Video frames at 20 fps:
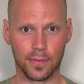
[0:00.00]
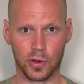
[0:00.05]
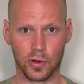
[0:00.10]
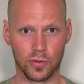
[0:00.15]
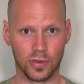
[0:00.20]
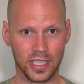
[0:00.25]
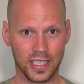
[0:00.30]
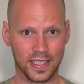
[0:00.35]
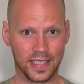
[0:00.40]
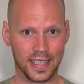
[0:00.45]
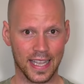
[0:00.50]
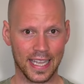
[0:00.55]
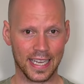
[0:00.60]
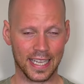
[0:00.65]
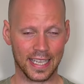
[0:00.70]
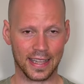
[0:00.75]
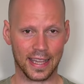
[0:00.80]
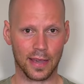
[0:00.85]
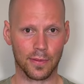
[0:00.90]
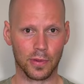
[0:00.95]
or
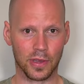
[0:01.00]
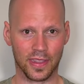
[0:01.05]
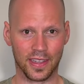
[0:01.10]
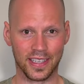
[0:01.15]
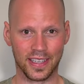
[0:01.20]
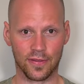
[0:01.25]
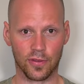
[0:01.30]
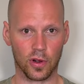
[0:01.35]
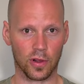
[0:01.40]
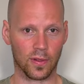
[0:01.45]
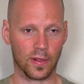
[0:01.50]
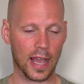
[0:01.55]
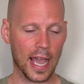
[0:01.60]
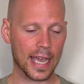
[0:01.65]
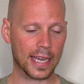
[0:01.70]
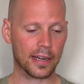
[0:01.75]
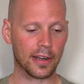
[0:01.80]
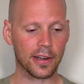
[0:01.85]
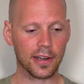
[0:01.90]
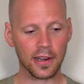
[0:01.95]
restaining them with a different
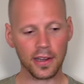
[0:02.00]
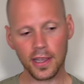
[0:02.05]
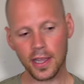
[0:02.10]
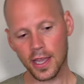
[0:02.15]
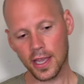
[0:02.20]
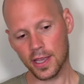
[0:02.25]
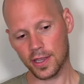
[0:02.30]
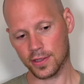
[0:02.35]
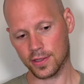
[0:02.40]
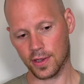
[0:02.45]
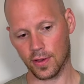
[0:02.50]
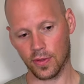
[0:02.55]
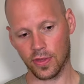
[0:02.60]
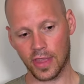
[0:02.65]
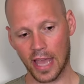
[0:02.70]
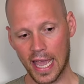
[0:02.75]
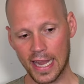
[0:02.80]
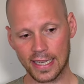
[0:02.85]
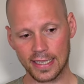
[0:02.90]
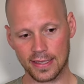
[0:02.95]
lacquer, so
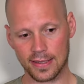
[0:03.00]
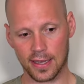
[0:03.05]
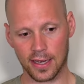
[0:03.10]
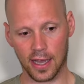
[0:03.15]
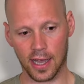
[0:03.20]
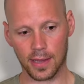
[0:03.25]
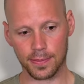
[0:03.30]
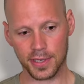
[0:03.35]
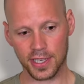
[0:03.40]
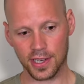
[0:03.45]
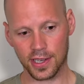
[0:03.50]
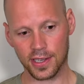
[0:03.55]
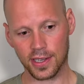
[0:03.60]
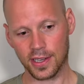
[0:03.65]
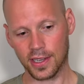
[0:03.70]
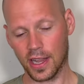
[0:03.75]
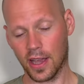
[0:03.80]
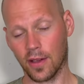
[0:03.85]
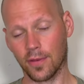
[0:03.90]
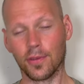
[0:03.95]
that is an option.
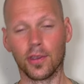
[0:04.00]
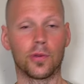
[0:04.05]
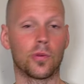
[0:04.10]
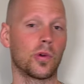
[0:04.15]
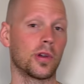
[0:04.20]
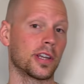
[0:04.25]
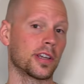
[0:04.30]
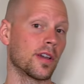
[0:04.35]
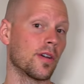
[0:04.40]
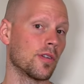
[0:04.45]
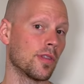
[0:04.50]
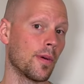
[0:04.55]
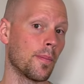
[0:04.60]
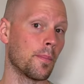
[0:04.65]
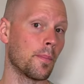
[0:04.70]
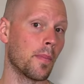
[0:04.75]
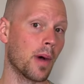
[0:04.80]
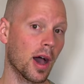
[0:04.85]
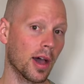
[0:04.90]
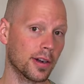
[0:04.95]
Now, if you want to go the
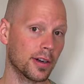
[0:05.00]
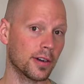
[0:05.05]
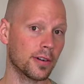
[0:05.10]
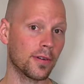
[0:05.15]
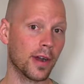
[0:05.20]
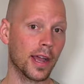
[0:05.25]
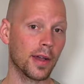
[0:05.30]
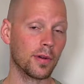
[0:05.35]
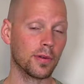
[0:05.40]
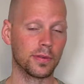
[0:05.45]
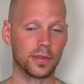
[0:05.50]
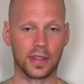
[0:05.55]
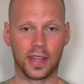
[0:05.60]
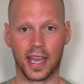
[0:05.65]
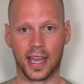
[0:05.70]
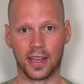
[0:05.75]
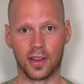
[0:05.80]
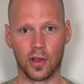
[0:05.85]
modern route, that